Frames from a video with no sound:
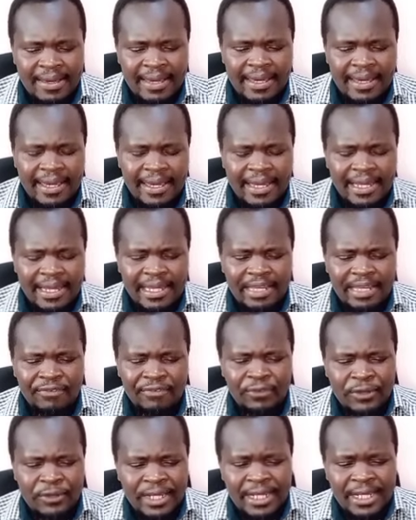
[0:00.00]
And if
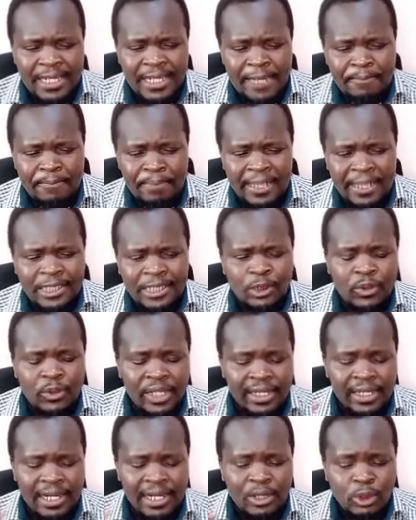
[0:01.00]
you dig deeper into the
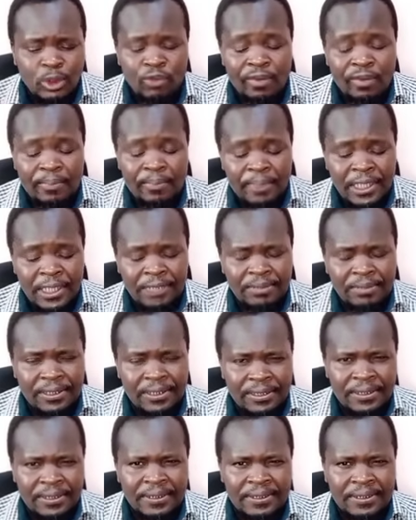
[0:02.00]
grounds of
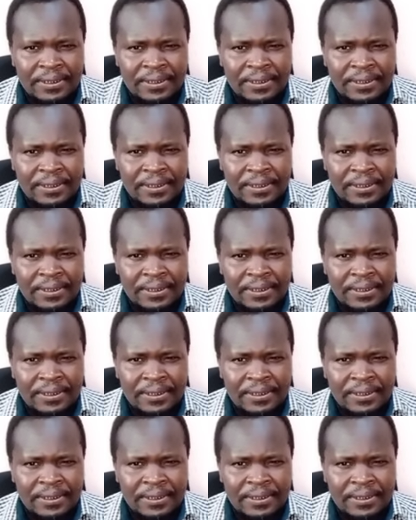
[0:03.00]
impeachment,